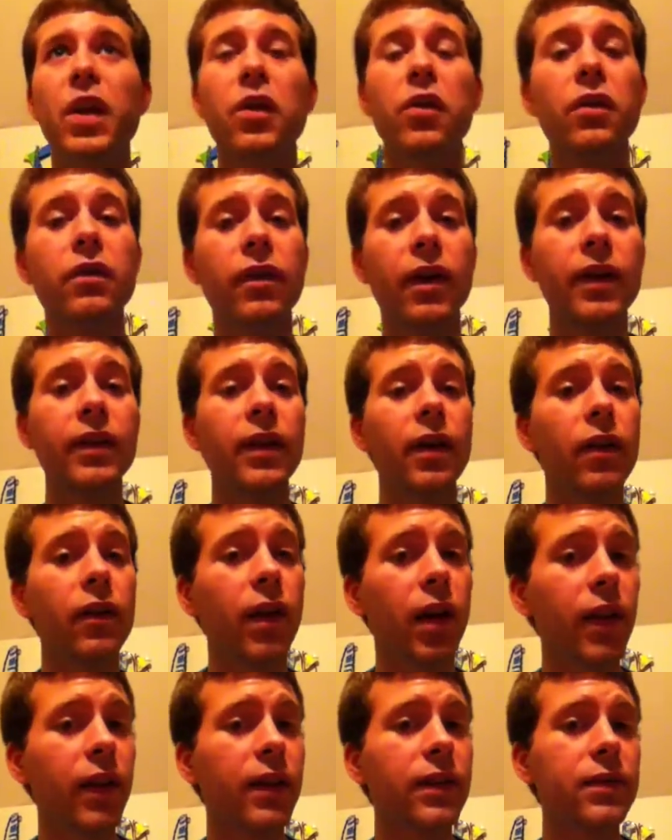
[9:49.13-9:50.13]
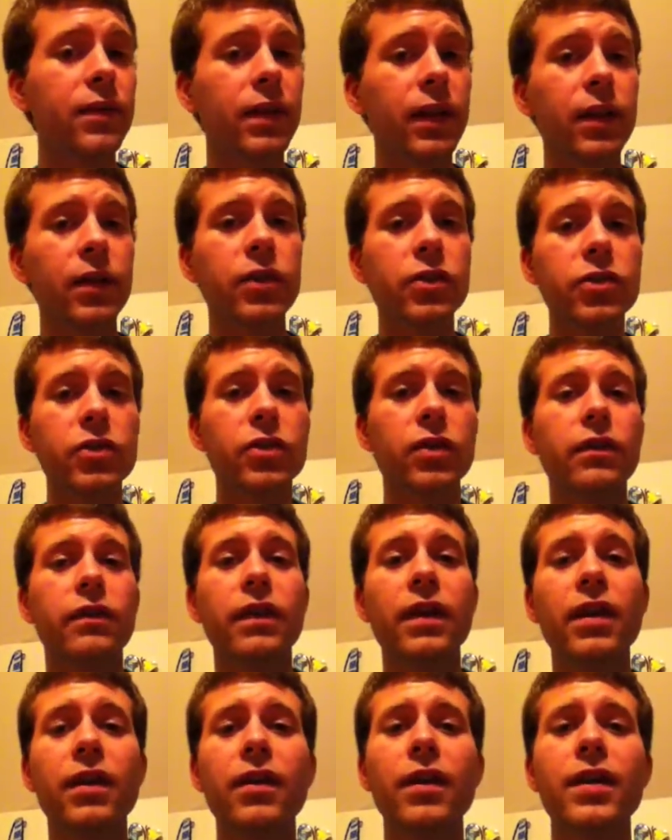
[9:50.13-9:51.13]
You find out a lot of things in English are
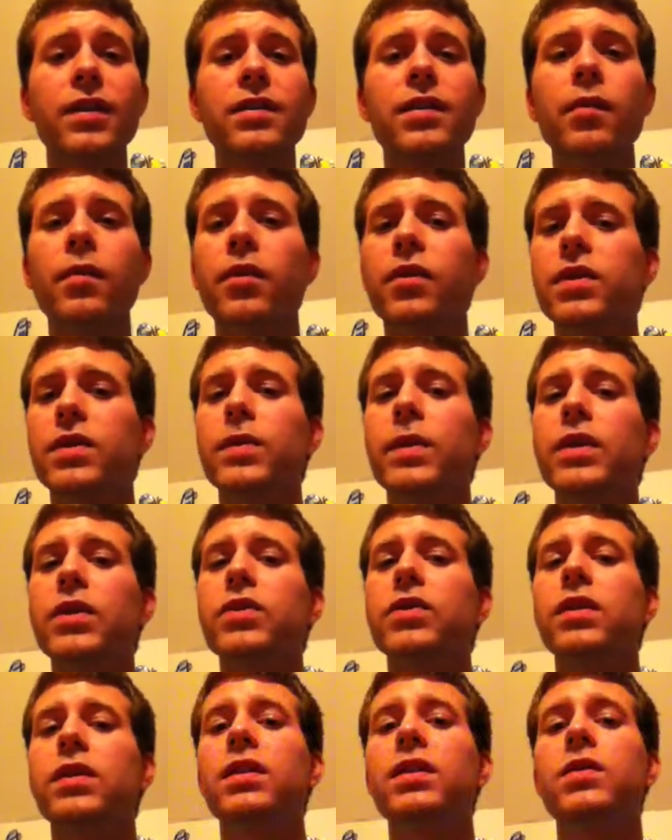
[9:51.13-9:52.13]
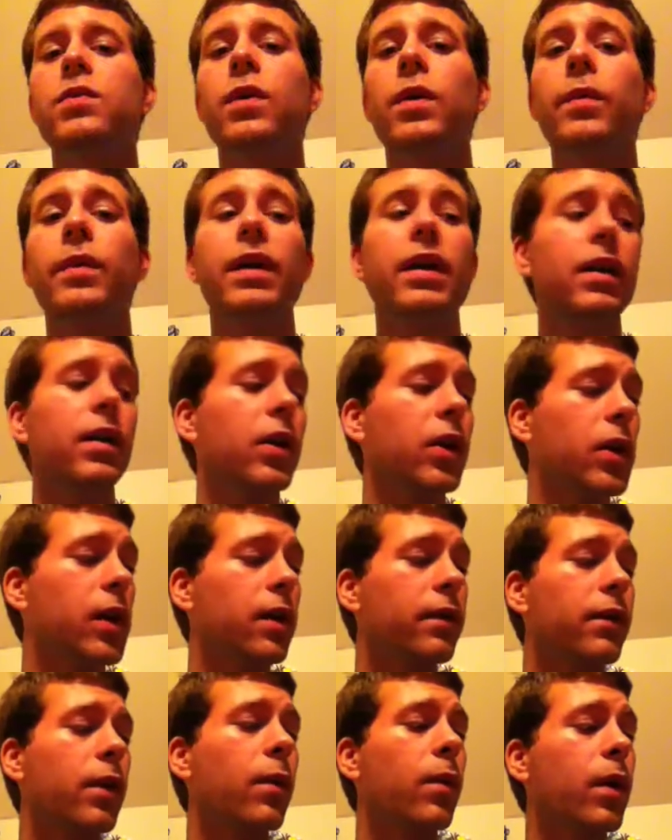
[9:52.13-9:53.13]
very similar to Swedish, and it's where we get a
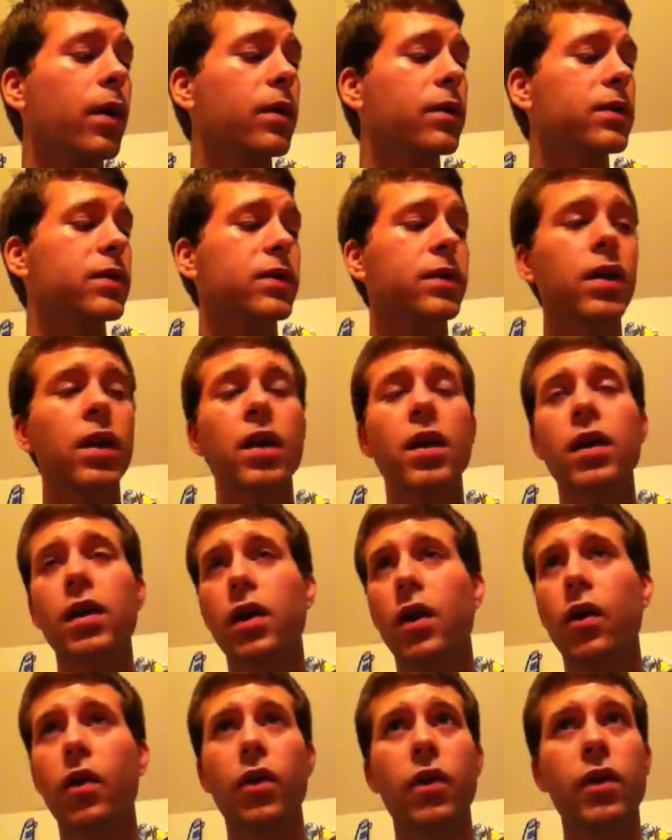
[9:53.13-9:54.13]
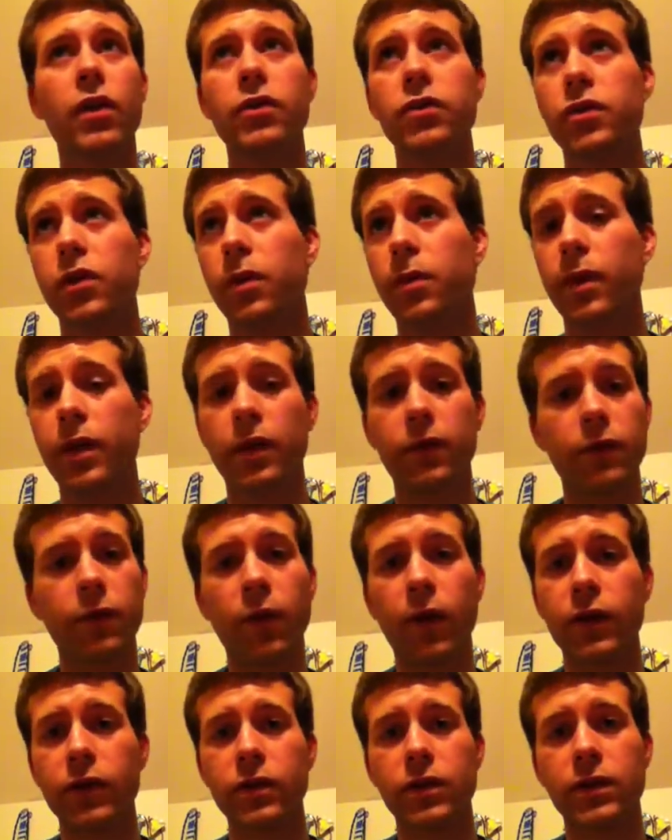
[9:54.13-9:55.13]
lot of our words, other than German and
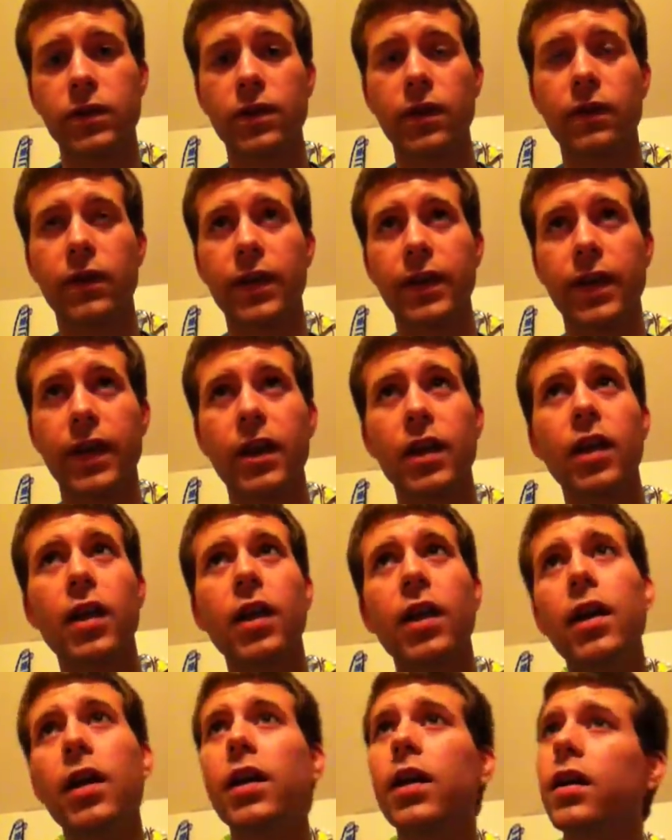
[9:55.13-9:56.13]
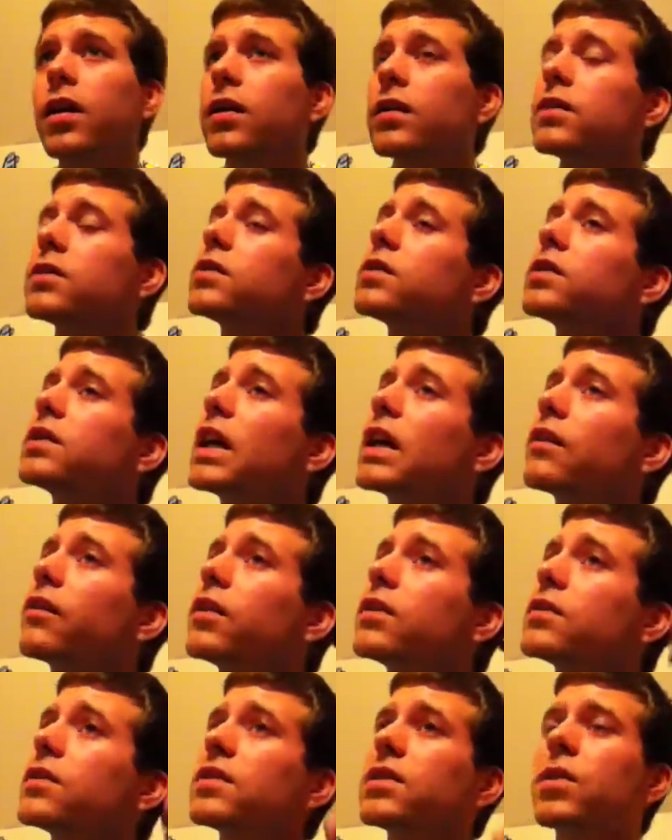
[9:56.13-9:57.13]
French and stuff like that. Because, take
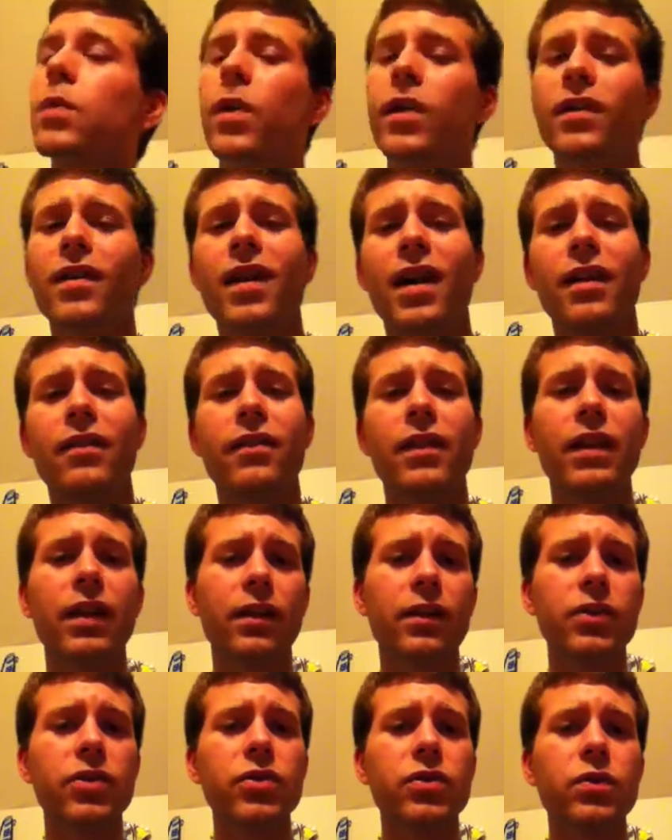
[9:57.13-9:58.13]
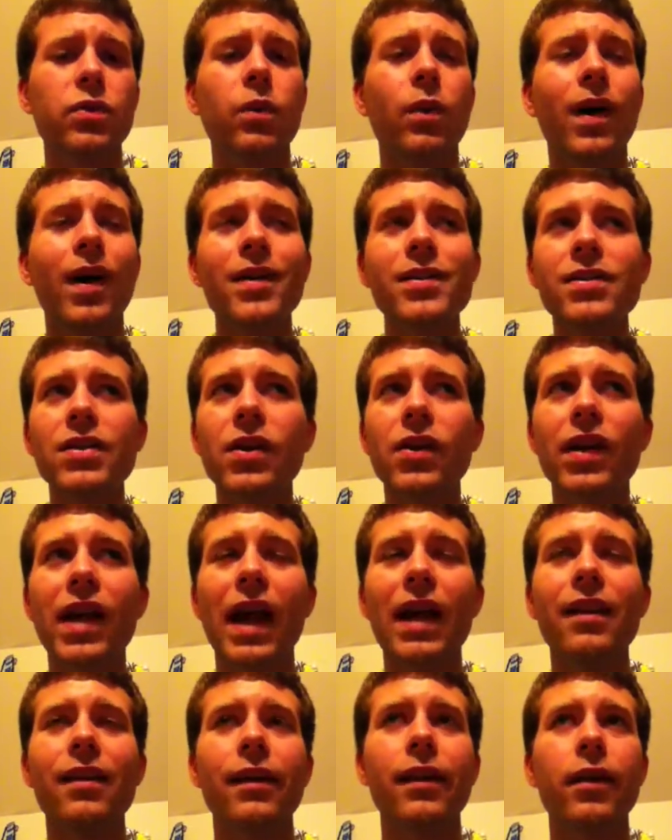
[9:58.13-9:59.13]
for instance the word knife in English. Why is there a
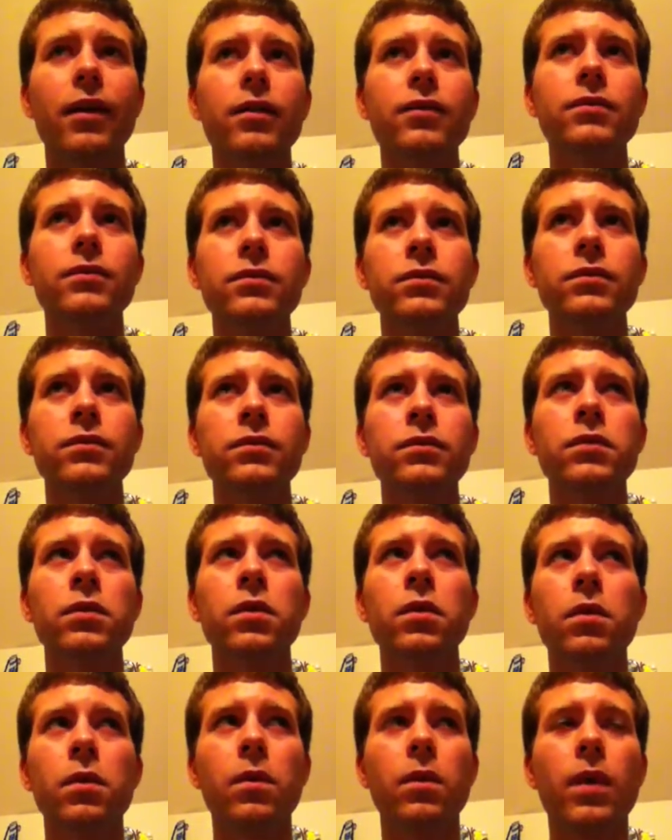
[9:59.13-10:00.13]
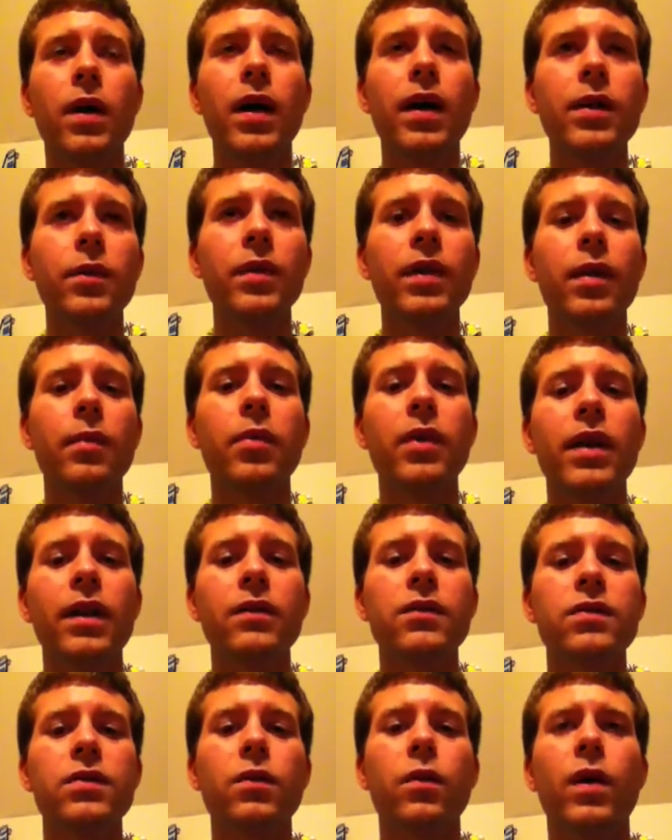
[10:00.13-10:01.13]
K there? Why do we not
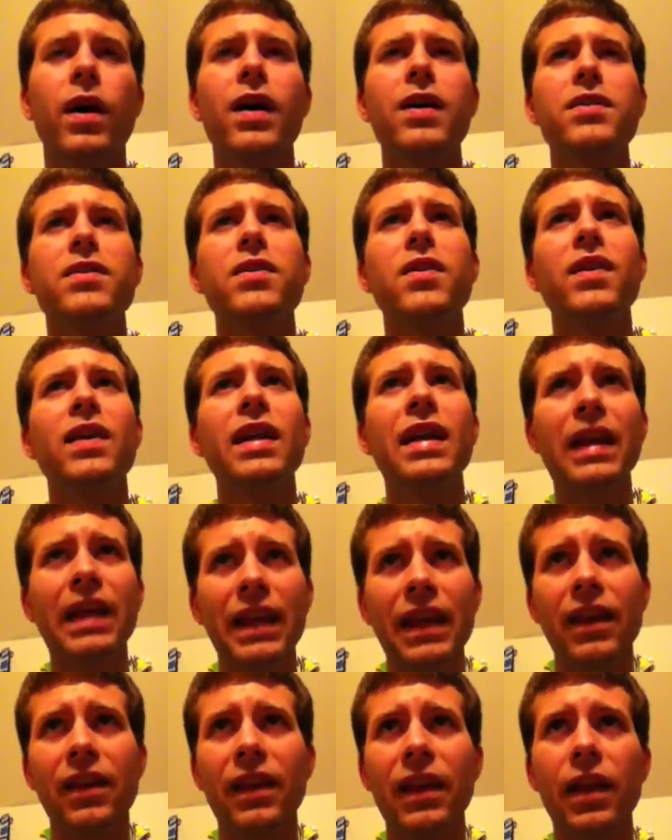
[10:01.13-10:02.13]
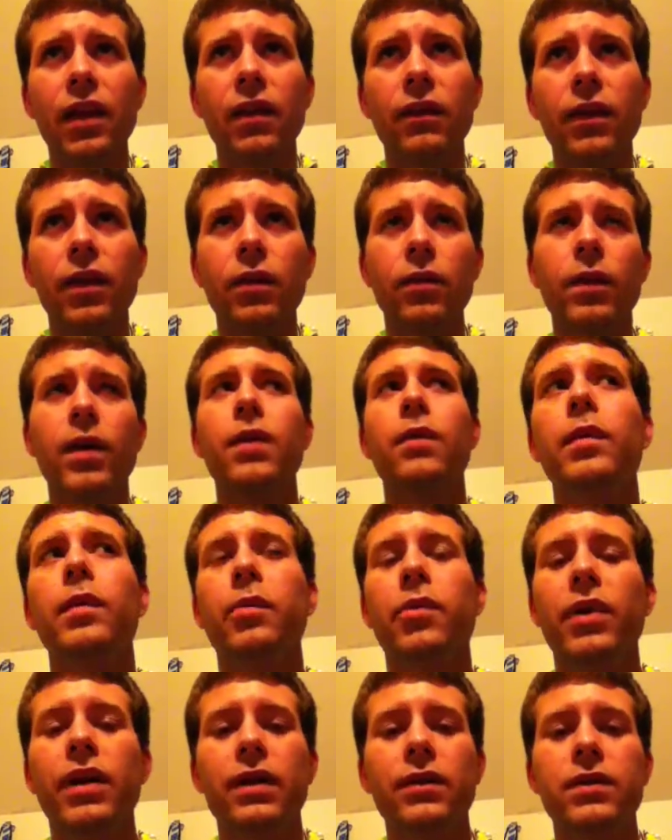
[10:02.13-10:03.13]
pronounce it? Why is there an E at the end of it, and we
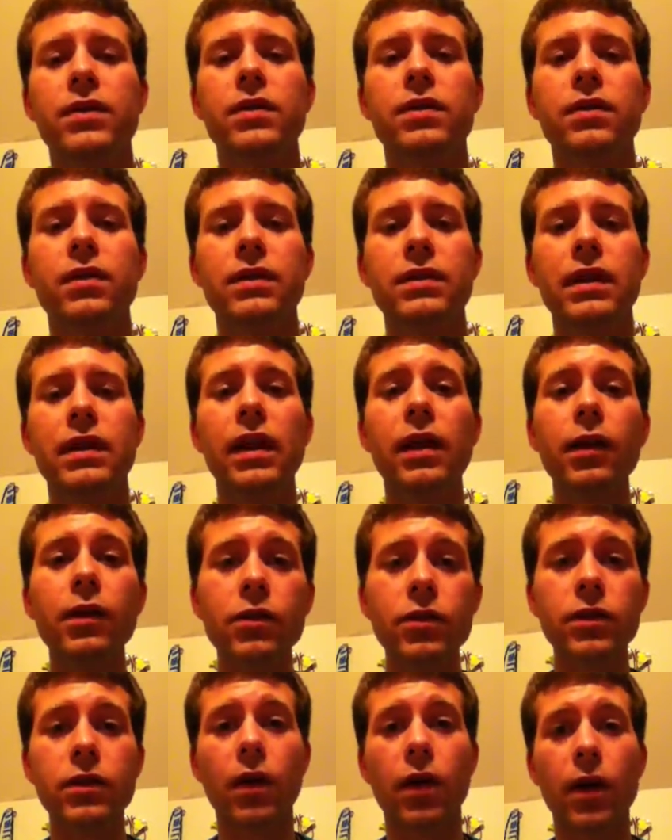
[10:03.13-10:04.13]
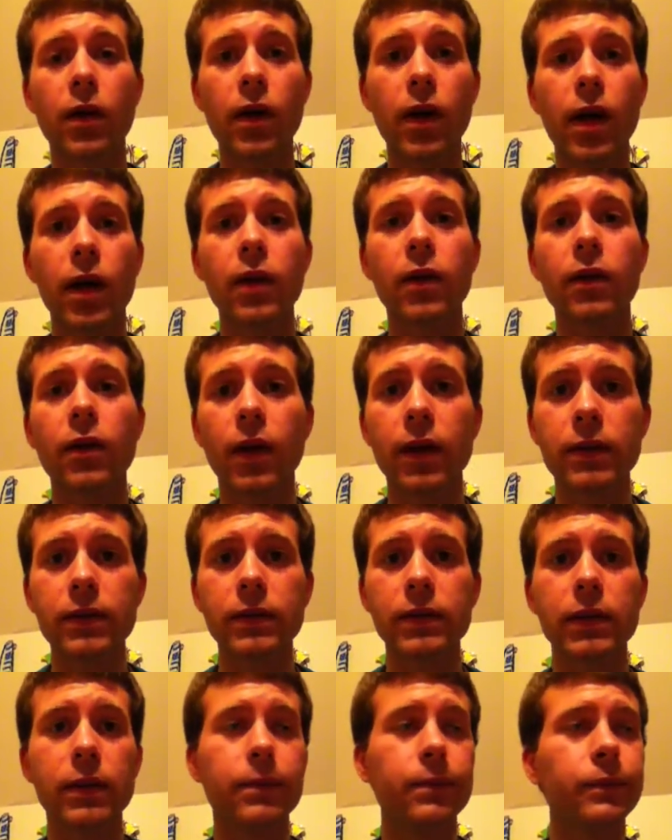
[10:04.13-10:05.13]
pronounce it? Because English is all kind of
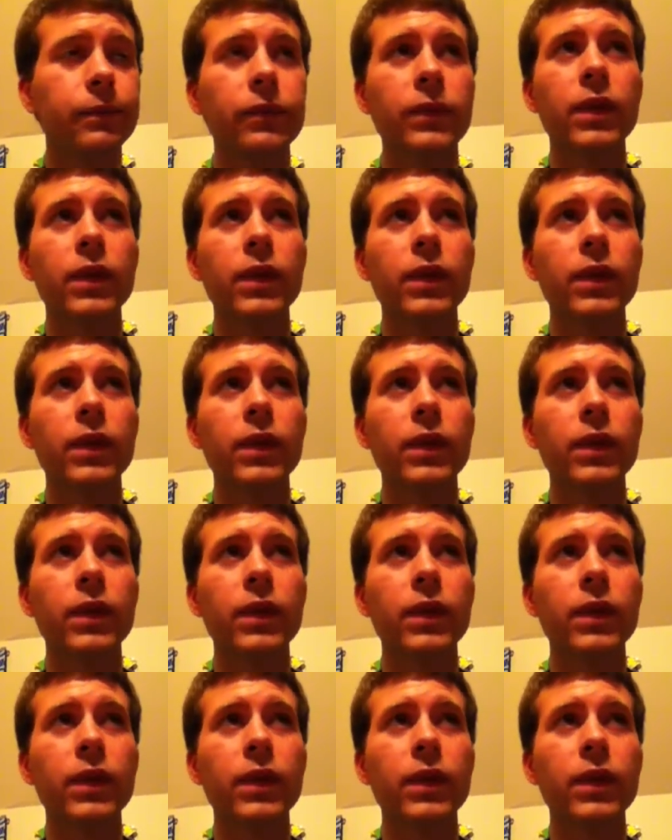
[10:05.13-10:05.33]
crazy.